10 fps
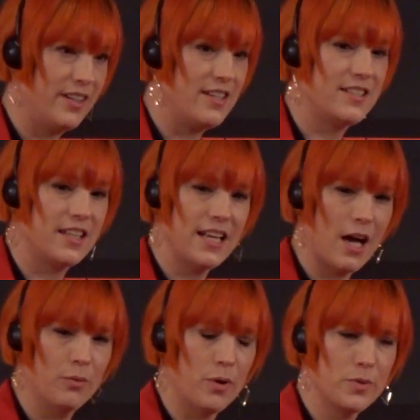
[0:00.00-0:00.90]
And he said,
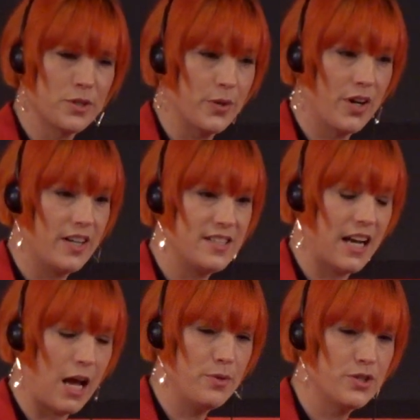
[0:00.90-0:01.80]
"Yeah, what was going on?" I
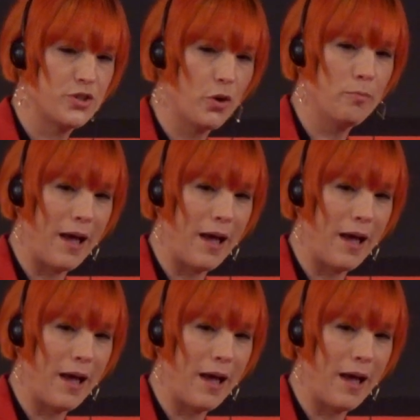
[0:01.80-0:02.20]
said, "I was so